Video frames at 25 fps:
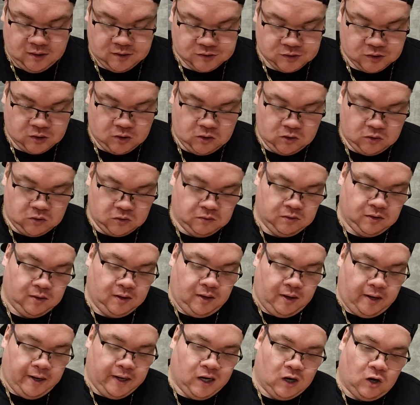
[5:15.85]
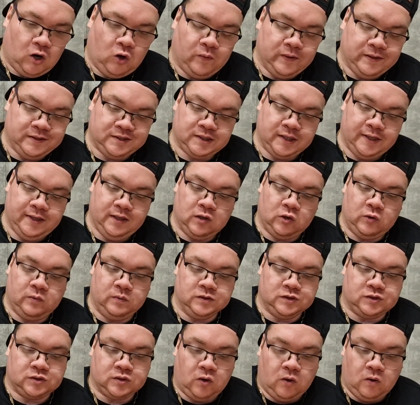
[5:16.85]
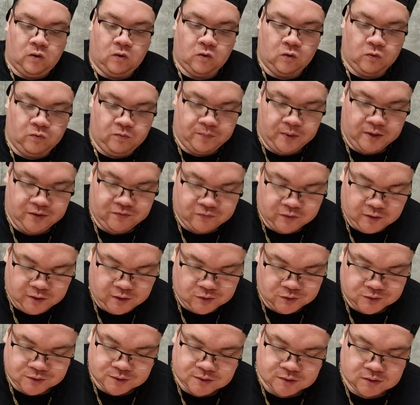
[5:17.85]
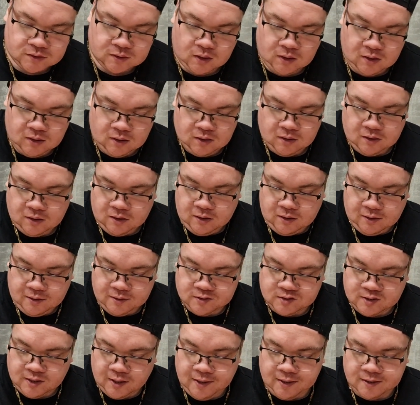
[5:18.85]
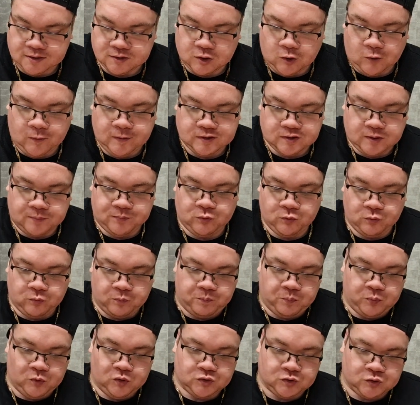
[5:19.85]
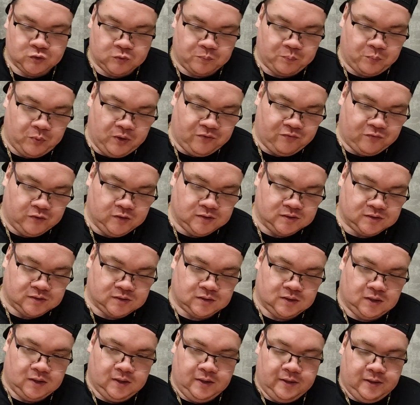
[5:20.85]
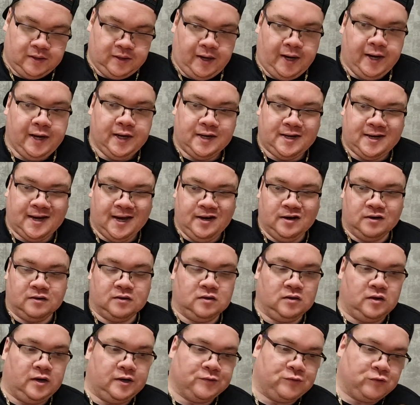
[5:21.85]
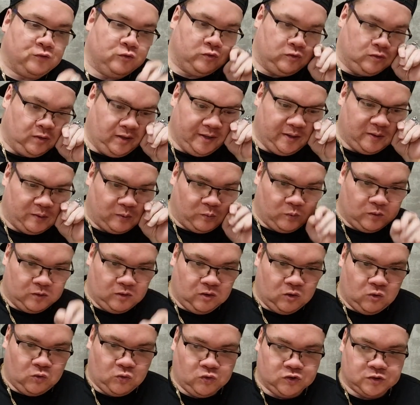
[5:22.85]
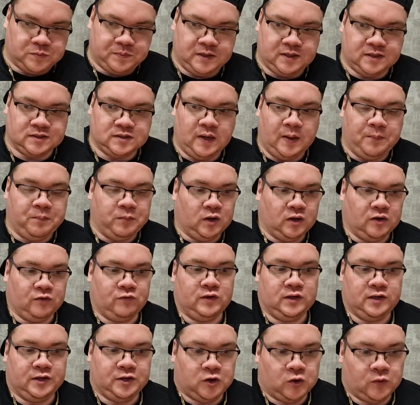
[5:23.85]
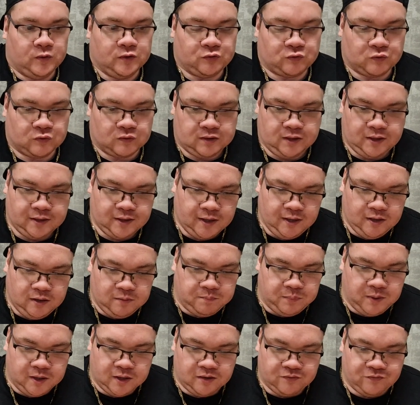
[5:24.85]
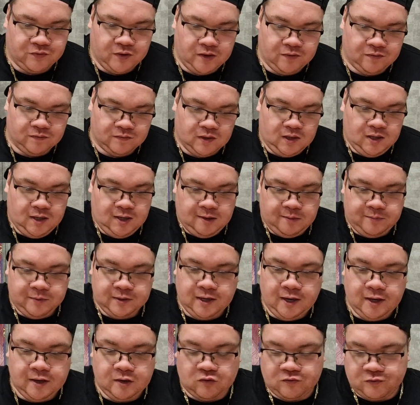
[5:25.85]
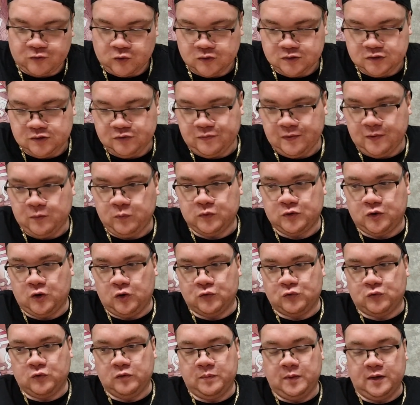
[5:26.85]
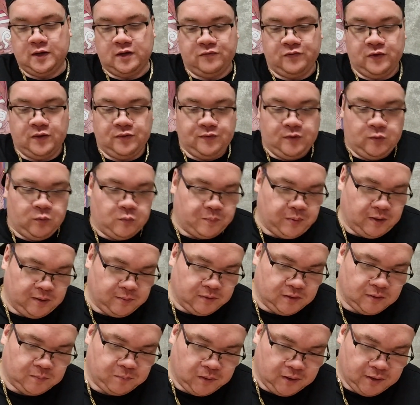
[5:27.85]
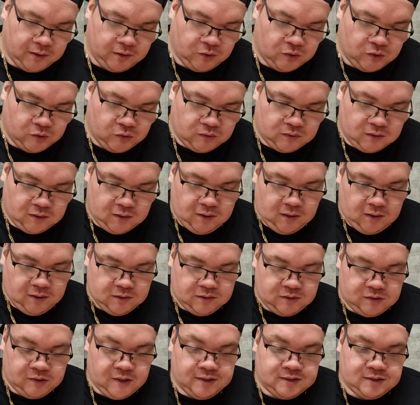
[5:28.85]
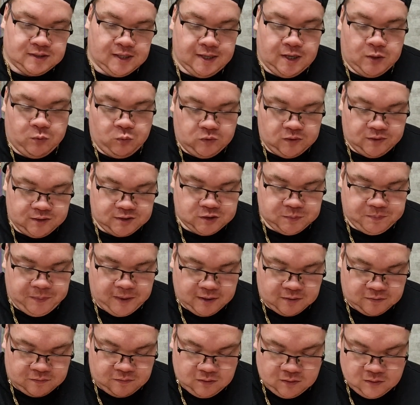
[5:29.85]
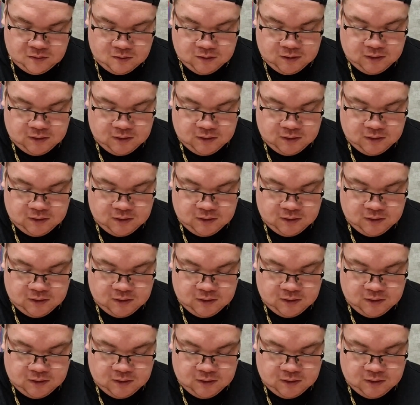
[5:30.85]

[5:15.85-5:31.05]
So I always say in almost all my videos, uh, side deck is always up to personal preference. I cater a lot to like locals because I'm not really going to like any big event. But like of course, if I would go to a big event, I would probably play you know things that I would expect.